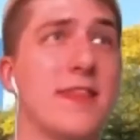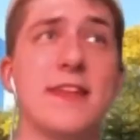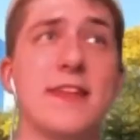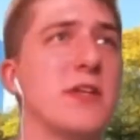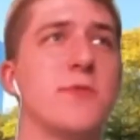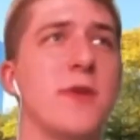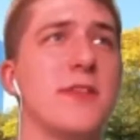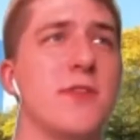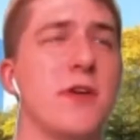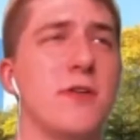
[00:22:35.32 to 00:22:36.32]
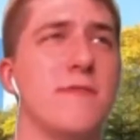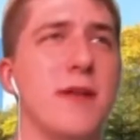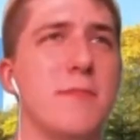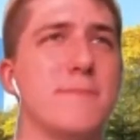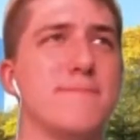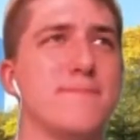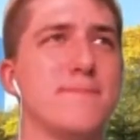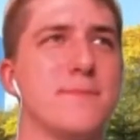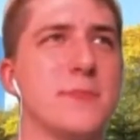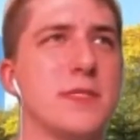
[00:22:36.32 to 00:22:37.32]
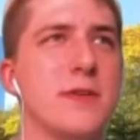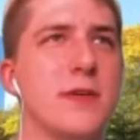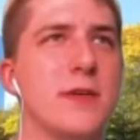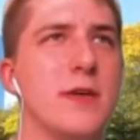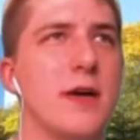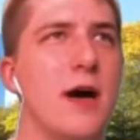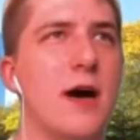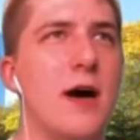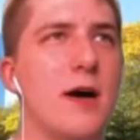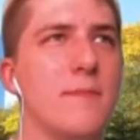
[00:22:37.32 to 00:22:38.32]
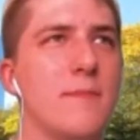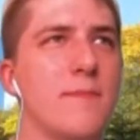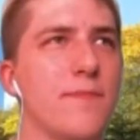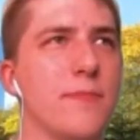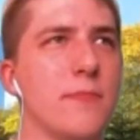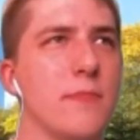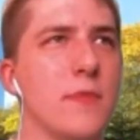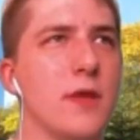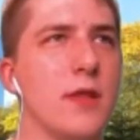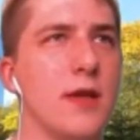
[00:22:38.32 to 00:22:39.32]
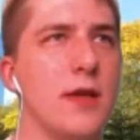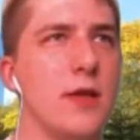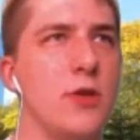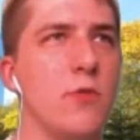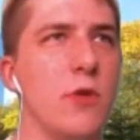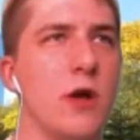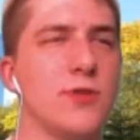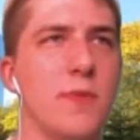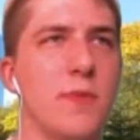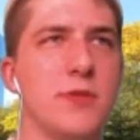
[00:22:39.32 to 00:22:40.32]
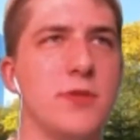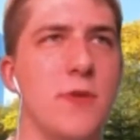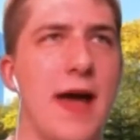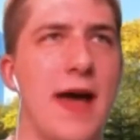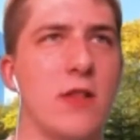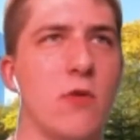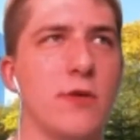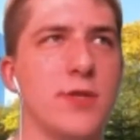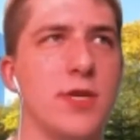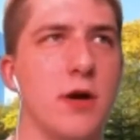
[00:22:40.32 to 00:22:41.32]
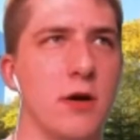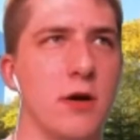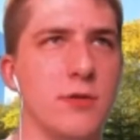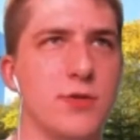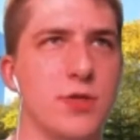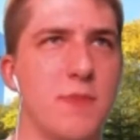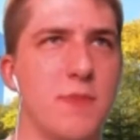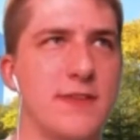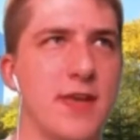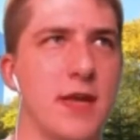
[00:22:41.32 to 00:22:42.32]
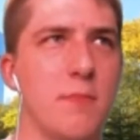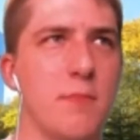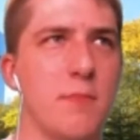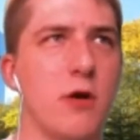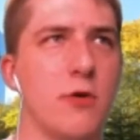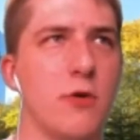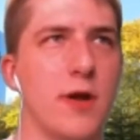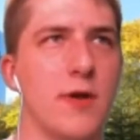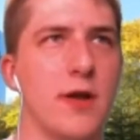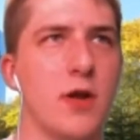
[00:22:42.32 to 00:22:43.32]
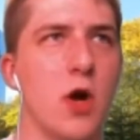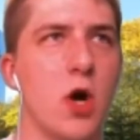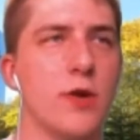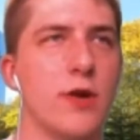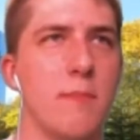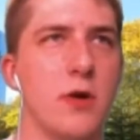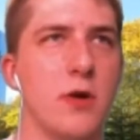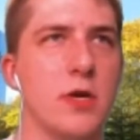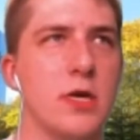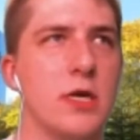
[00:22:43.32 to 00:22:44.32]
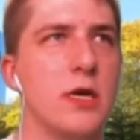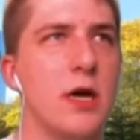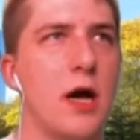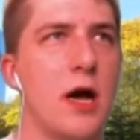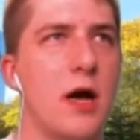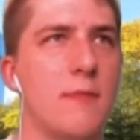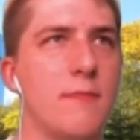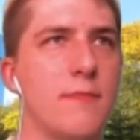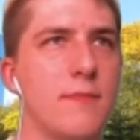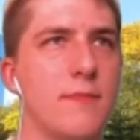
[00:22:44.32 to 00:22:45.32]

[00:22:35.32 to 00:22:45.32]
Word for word: it's mentioned right in this article. Venmo. Um, you will also be able to add loyalty cards just by scanning a barcode or entering in a card number. Um,